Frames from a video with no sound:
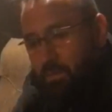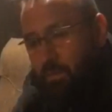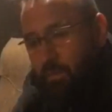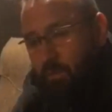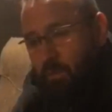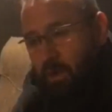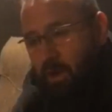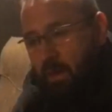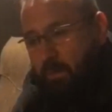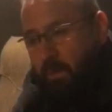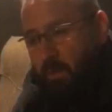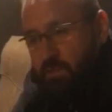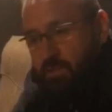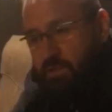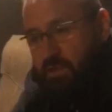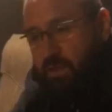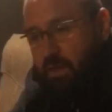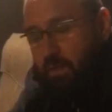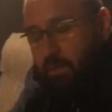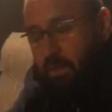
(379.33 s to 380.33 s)
where I
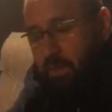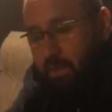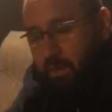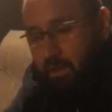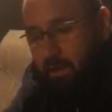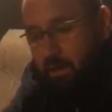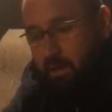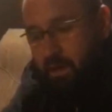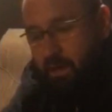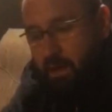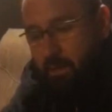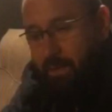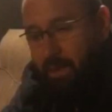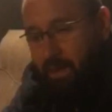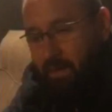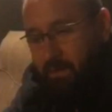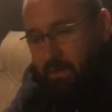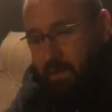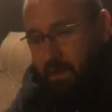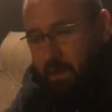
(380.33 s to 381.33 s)
posted up
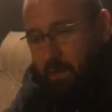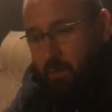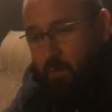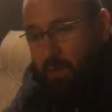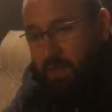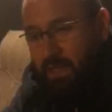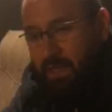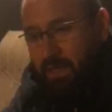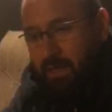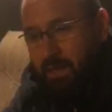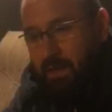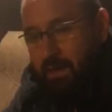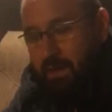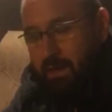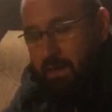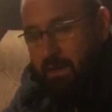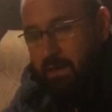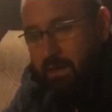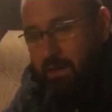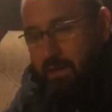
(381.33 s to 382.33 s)
about uh, winning
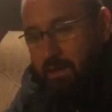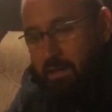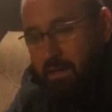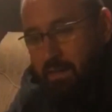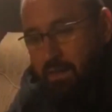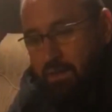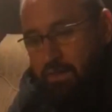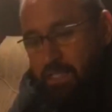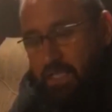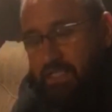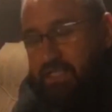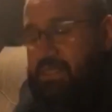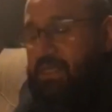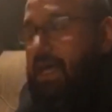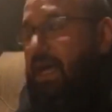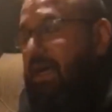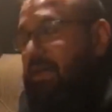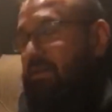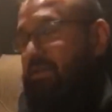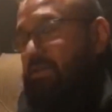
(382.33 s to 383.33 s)
uh, Jayson
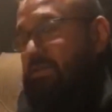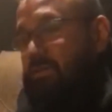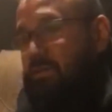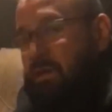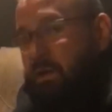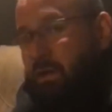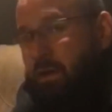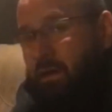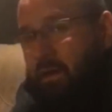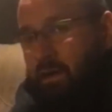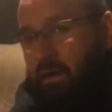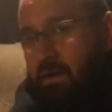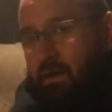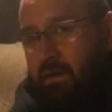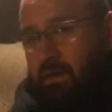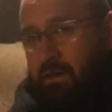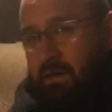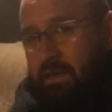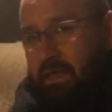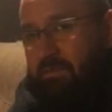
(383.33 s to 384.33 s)
Dagner's
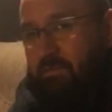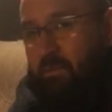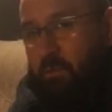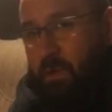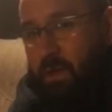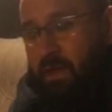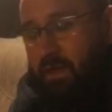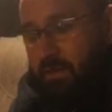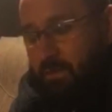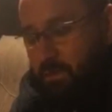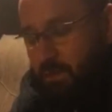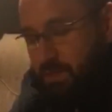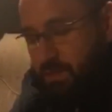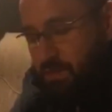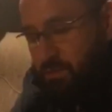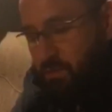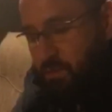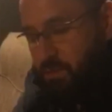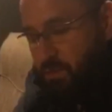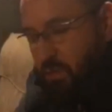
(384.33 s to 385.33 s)
giveaway,
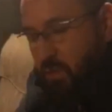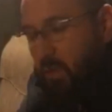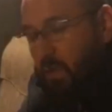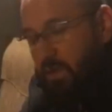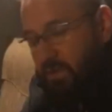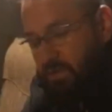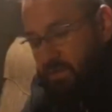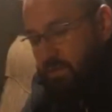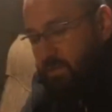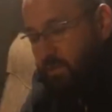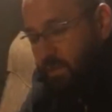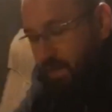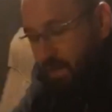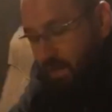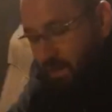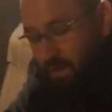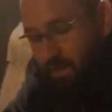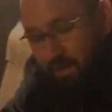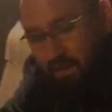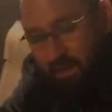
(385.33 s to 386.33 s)
which was awesome.
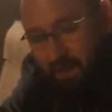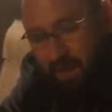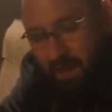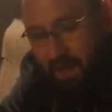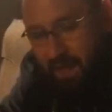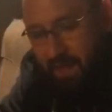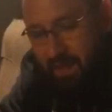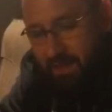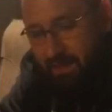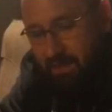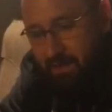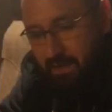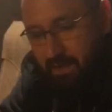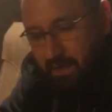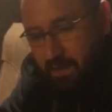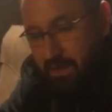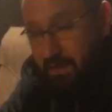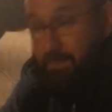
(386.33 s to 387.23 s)
And the